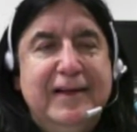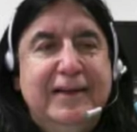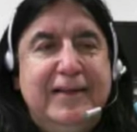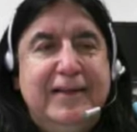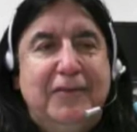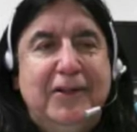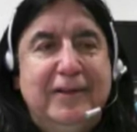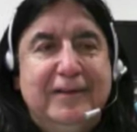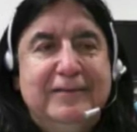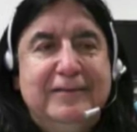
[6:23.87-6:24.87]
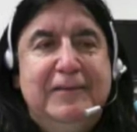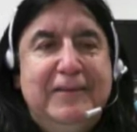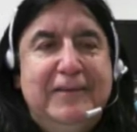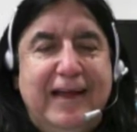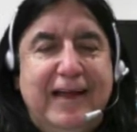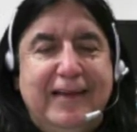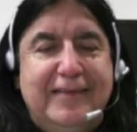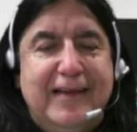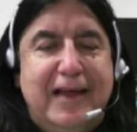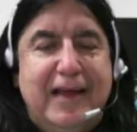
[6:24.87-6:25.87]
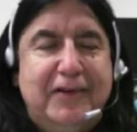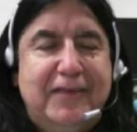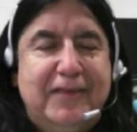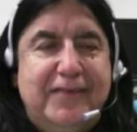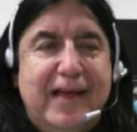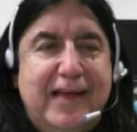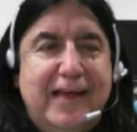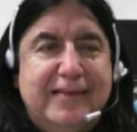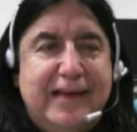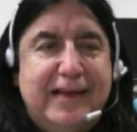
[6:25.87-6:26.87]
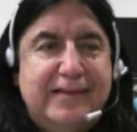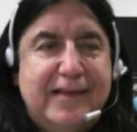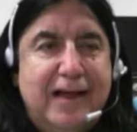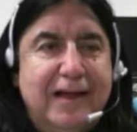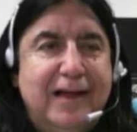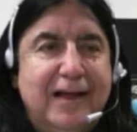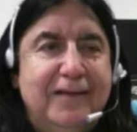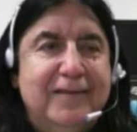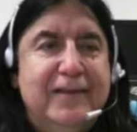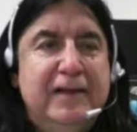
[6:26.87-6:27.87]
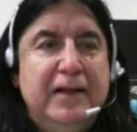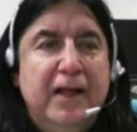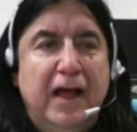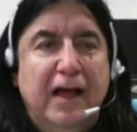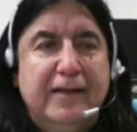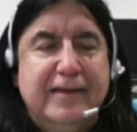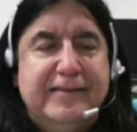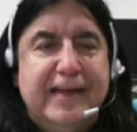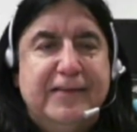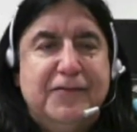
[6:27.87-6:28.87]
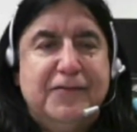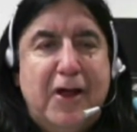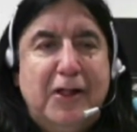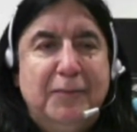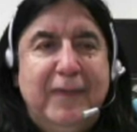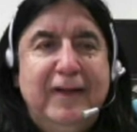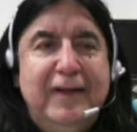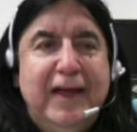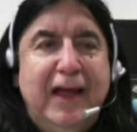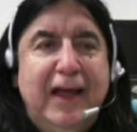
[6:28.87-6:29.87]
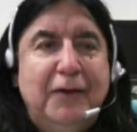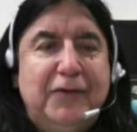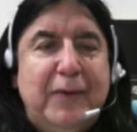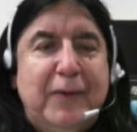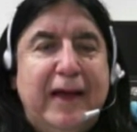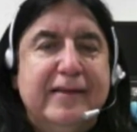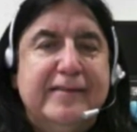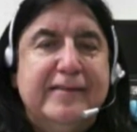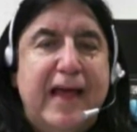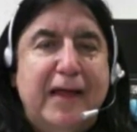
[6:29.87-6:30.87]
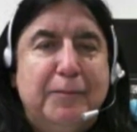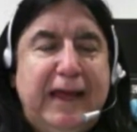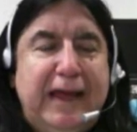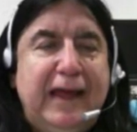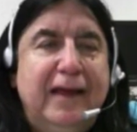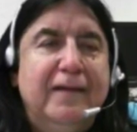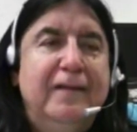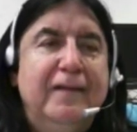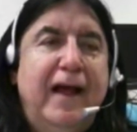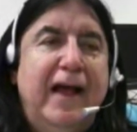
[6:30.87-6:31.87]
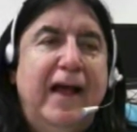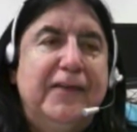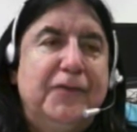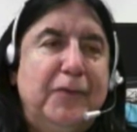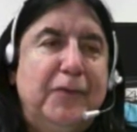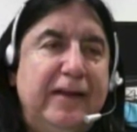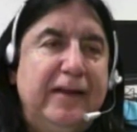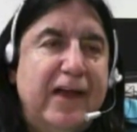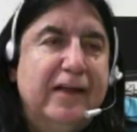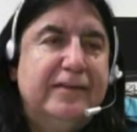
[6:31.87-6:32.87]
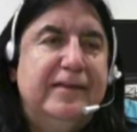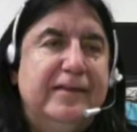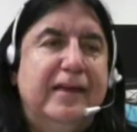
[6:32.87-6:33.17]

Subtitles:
level is the level of 6R, the sixth realm, in which we understand being as re-enchanted.